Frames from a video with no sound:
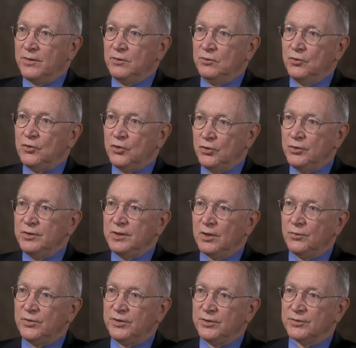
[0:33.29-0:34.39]
You couldn't
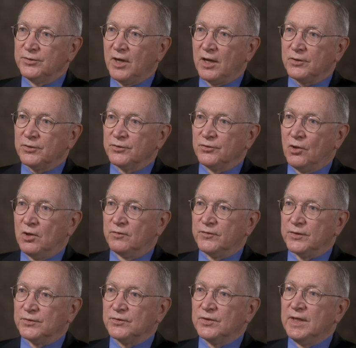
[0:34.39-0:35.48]
go to your doctor's
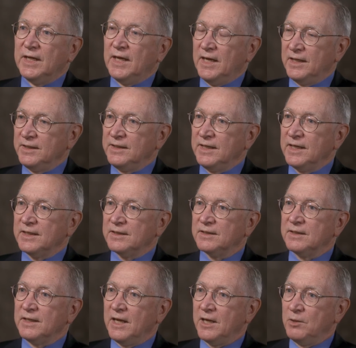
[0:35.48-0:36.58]
office and get
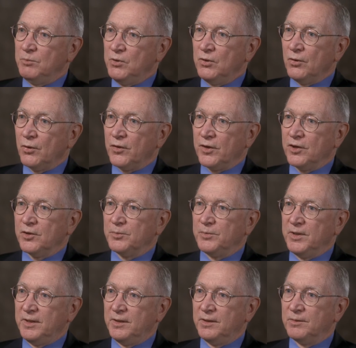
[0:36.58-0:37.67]
an
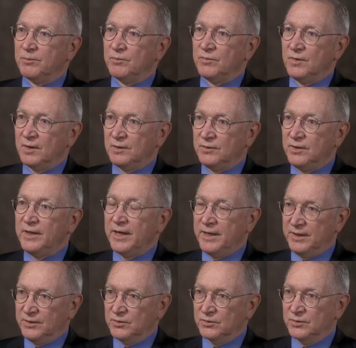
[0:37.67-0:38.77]
immunotherapy that did
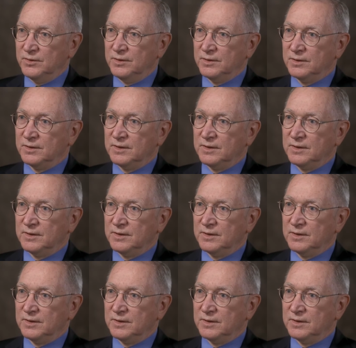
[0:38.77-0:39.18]
any good.